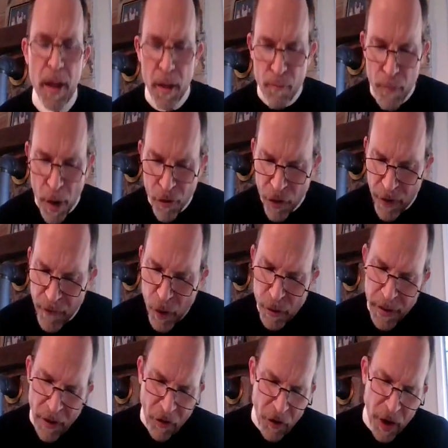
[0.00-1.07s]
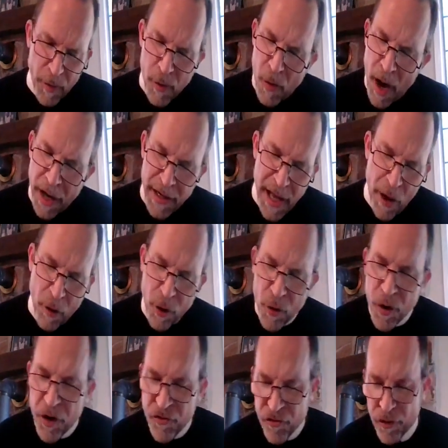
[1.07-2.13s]
Most of you listening to me right now are
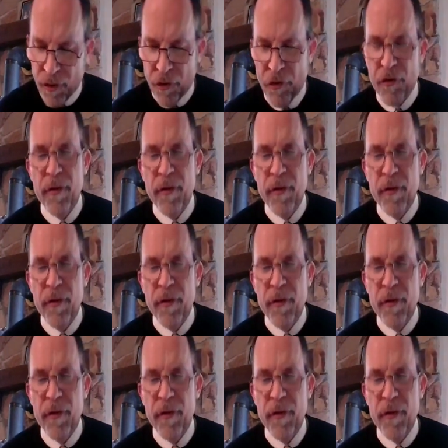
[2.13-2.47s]
Christians.